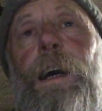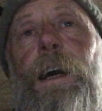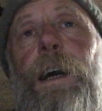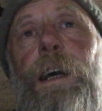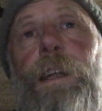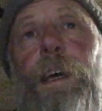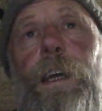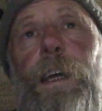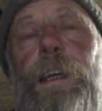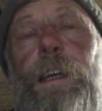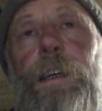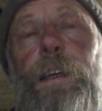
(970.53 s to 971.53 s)
and they
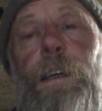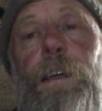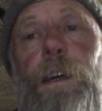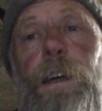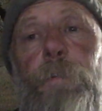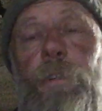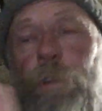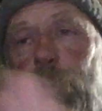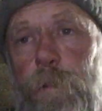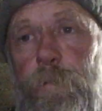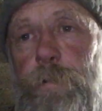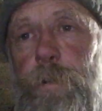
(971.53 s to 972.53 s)

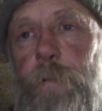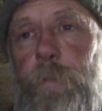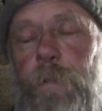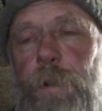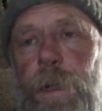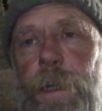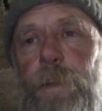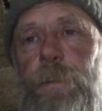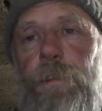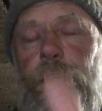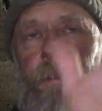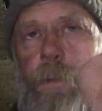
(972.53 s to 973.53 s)
shine through them with
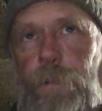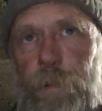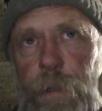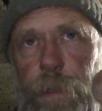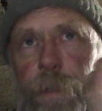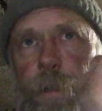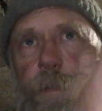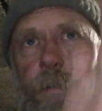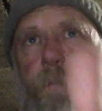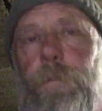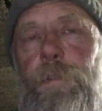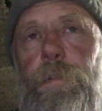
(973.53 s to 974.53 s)
lasers, so it's like
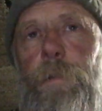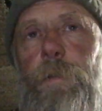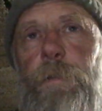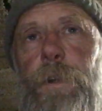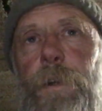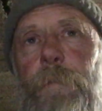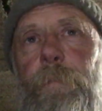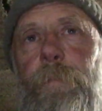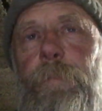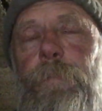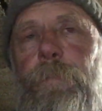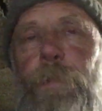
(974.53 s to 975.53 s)
it's sort of
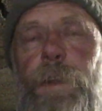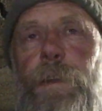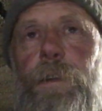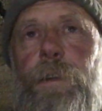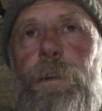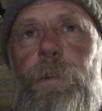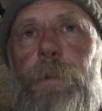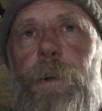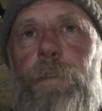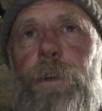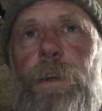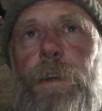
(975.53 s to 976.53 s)

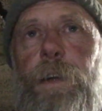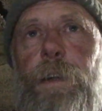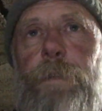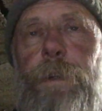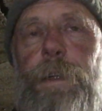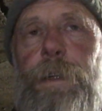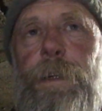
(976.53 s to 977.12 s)
almost like a kind of a